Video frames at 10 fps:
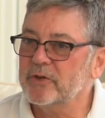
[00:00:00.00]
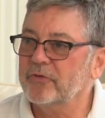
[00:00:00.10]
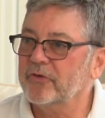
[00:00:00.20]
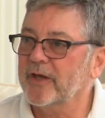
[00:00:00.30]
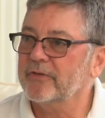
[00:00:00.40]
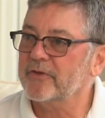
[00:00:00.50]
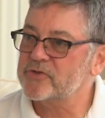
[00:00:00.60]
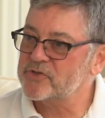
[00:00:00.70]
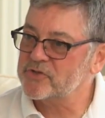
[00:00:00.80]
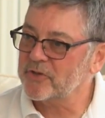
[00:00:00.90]
looks at
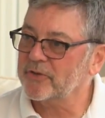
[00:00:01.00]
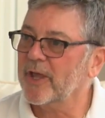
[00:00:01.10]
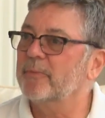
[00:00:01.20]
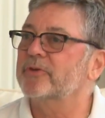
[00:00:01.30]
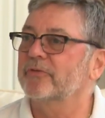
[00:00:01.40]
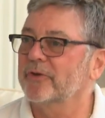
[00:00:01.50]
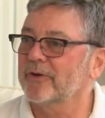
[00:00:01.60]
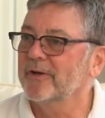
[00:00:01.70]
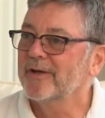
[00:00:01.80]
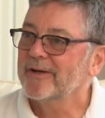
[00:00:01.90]
the southern
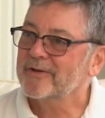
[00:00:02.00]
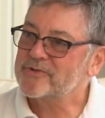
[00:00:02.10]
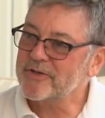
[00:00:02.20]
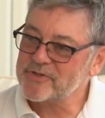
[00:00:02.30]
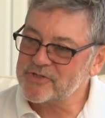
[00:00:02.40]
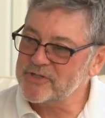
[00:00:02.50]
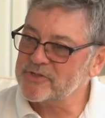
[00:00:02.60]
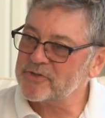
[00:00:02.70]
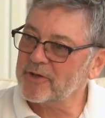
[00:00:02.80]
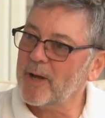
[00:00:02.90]
hemisphere because their
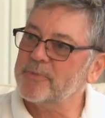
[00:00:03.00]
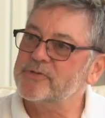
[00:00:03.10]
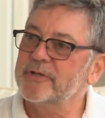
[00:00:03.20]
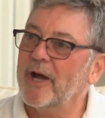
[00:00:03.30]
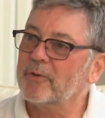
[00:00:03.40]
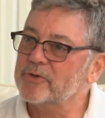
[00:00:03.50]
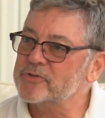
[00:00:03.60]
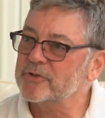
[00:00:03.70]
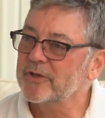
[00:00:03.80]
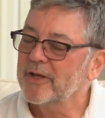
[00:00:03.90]
seasons are opposite
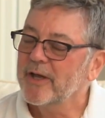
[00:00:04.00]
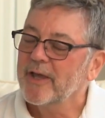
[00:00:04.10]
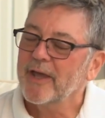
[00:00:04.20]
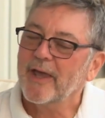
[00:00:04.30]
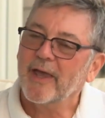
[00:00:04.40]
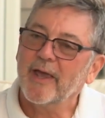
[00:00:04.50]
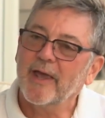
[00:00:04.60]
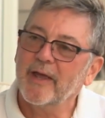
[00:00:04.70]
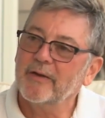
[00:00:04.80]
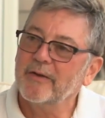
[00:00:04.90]
ours. And,
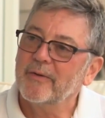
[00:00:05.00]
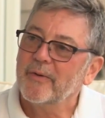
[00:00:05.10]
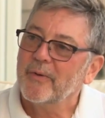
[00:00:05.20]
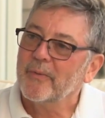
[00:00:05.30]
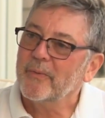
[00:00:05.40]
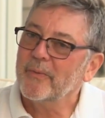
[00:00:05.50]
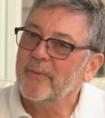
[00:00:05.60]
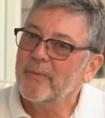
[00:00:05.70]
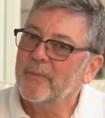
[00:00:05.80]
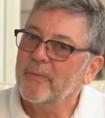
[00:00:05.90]
and
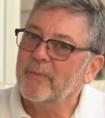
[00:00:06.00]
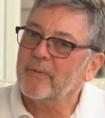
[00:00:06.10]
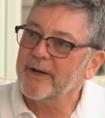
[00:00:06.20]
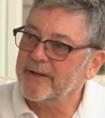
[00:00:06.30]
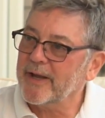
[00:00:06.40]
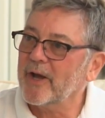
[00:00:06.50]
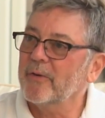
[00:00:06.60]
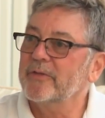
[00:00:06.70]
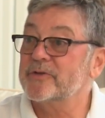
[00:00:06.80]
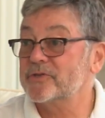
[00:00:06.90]
right
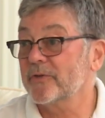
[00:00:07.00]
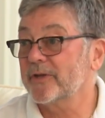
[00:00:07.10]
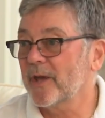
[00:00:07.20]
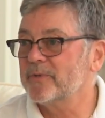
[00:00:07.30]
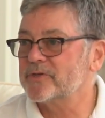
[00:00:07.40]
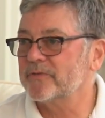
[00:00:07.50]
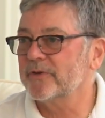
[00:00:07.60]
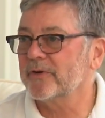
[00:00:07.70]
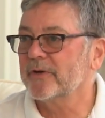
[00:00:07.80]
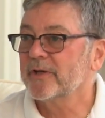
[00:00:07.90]
now in the southern
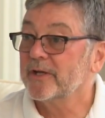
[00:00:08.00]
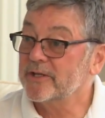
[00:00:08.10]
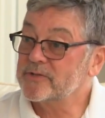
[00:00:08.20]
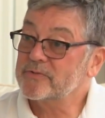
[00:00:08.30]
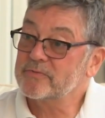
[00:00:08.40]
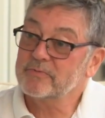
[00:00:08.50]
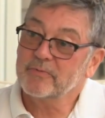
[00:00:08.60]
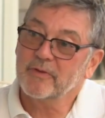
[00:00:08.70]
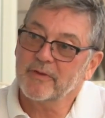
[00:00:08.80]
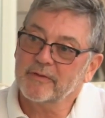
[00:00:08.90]
hemisphere, it's
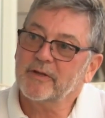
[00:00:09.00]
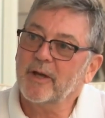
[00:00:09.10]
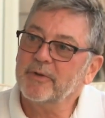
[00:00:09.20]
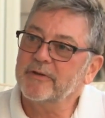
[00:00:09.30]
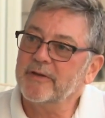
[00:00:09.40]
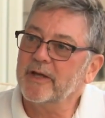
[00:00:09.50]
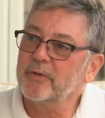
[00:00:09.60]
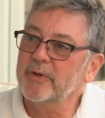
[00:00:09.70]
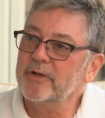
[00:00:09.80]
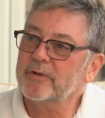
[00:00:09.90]
coming to the end
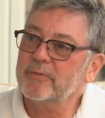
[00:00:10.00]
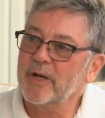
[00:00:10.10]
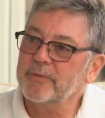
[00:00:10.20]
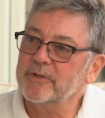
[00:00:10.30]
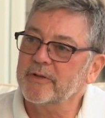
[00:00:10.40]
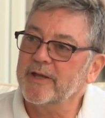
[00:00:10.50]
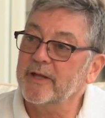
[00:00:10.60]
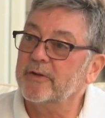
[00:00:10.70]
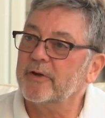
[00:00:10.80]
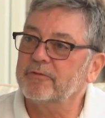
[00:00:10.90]
of winter, coming to the
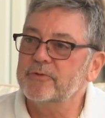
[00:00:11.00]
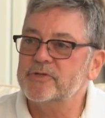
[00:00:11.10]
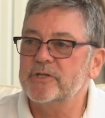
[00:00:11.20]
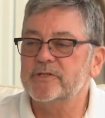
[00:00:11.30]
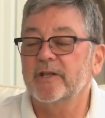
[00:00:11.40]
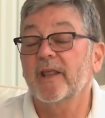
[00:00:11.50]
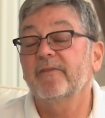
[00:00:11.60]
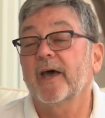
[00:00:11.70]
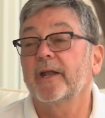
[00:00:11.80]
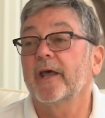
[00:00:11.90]
end of their flu season,
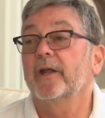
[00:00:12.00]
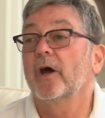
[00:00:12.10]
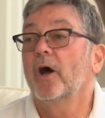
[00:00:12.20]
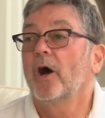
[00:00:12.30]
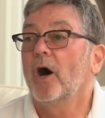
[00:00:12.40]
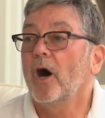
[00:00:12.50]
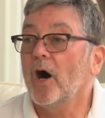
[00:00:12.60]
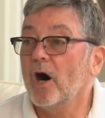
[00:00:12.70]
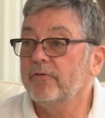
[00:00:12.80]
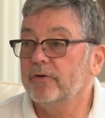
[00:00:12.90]
they've had an
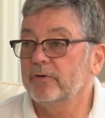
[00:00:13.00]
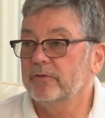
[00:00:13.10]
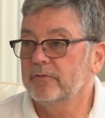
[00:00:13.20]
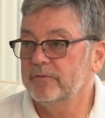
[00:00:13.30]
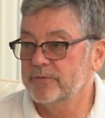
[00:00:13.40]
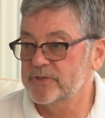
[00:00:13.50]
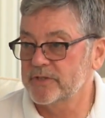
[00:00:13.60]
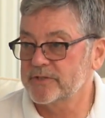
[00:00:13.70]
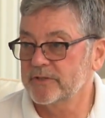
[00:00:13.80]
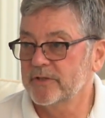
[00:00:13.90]
awful flu
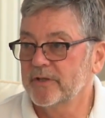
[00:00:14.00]
season.